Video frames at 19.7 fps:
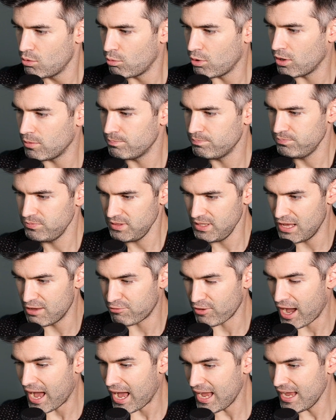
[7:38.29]
Well,
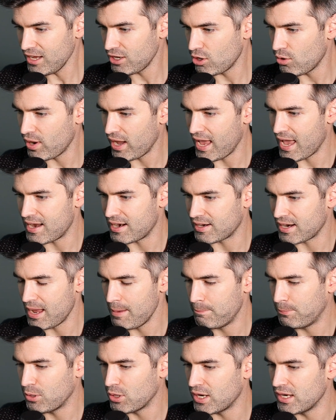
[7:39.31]
if I go ahead and I
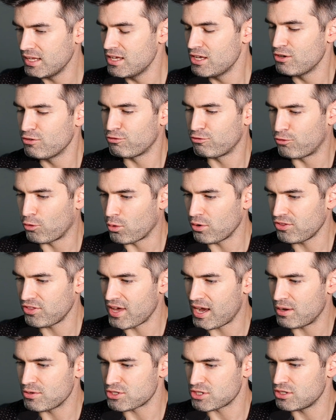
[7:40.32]
put
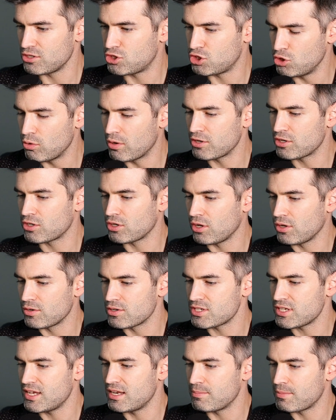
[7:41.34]

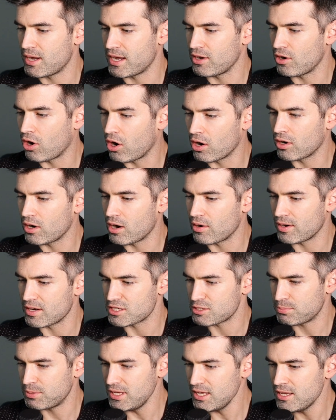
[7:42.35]
$4,200 in my
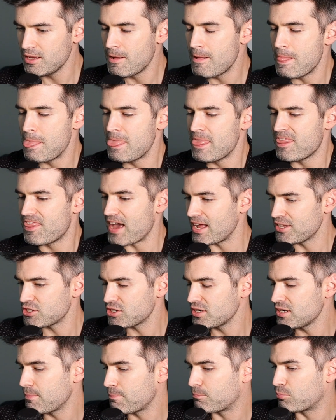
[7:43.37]
RRSP, that's
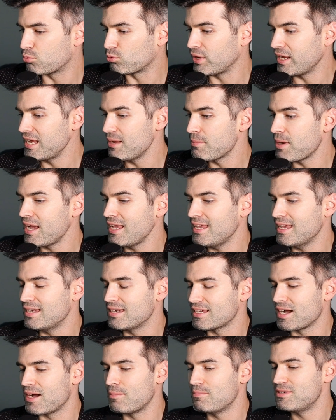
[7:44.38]
going to bring my
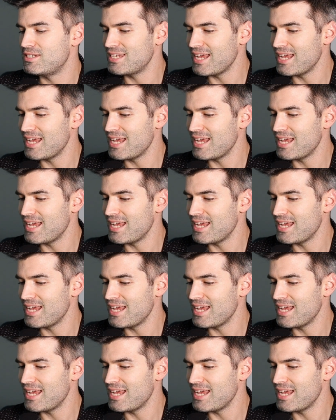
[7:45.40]
income